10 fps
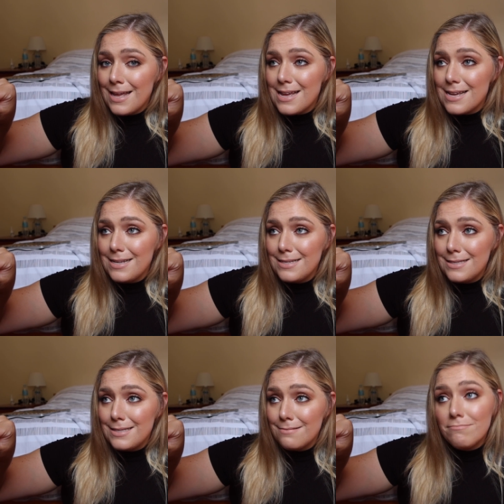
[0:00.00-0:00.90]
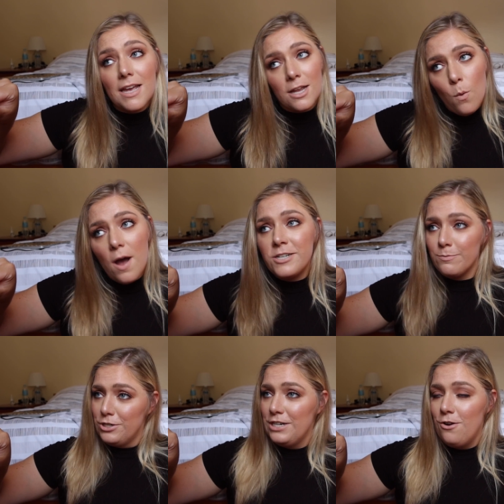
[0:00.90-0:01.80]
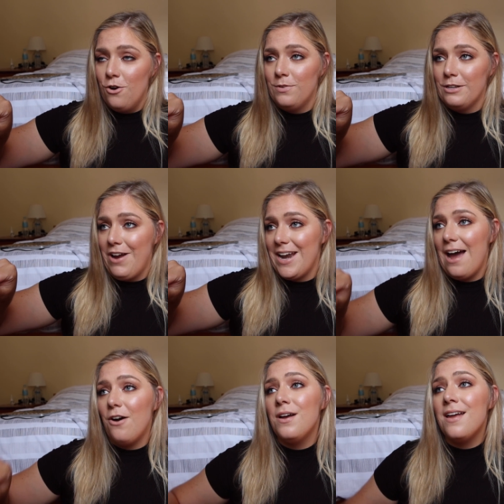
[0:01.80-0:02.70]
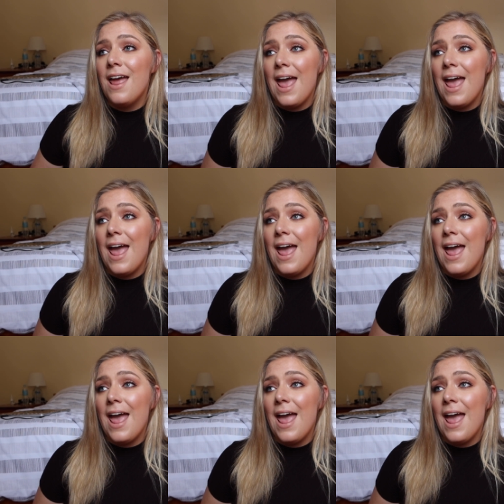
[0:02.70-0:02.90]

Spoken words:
is in a washing machine hopefully right now,